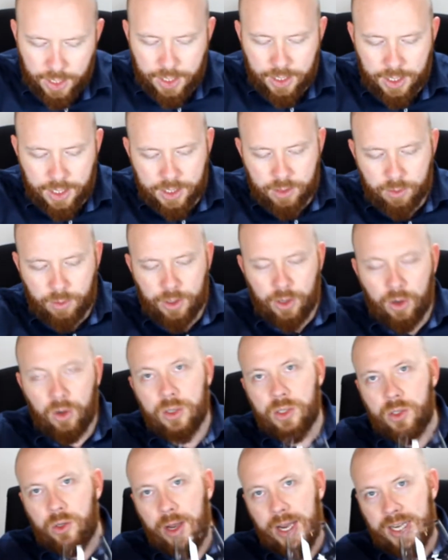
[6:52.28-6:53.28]
This one
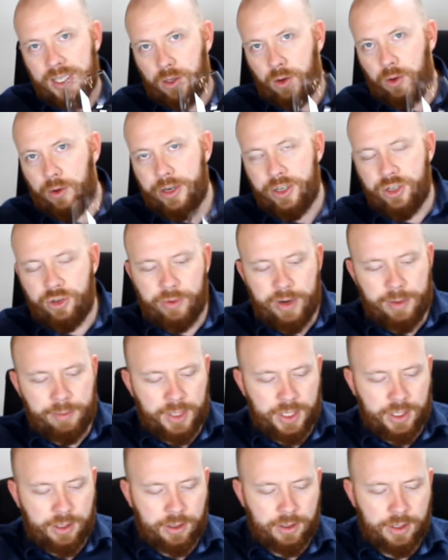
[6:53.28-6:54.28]
also has orange
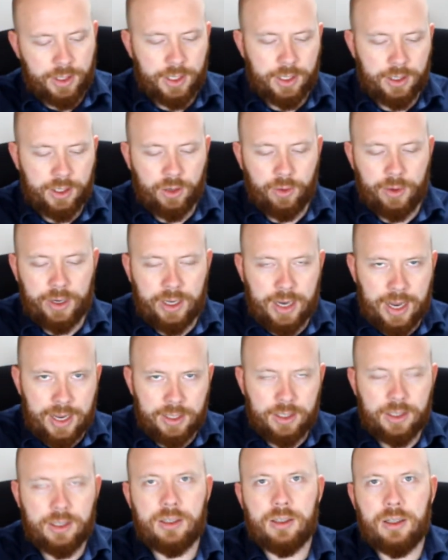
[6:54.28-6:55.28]
rims, so it
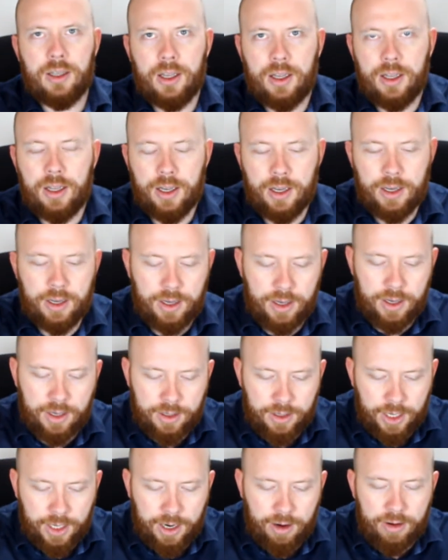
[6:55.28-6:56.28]
has
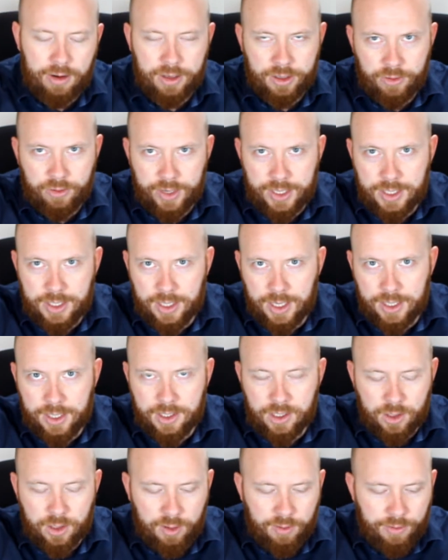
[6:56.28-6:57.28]
the
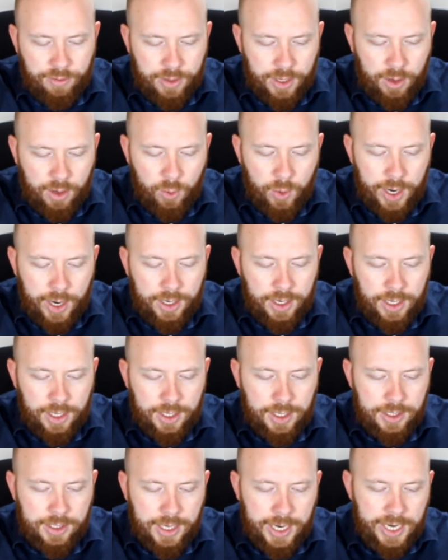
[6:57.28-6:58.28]
characteristics of a wine that
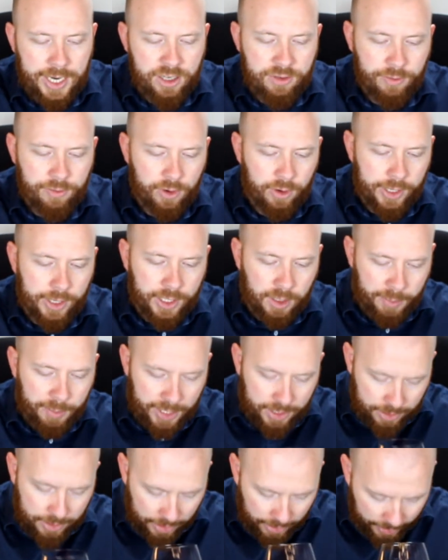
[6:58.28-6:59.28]
has aged for a little
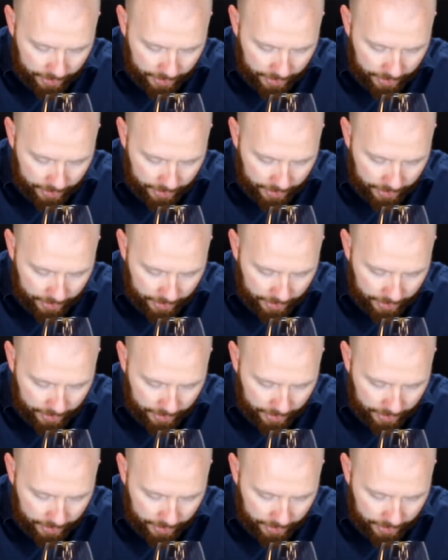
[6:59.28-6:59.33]
bit.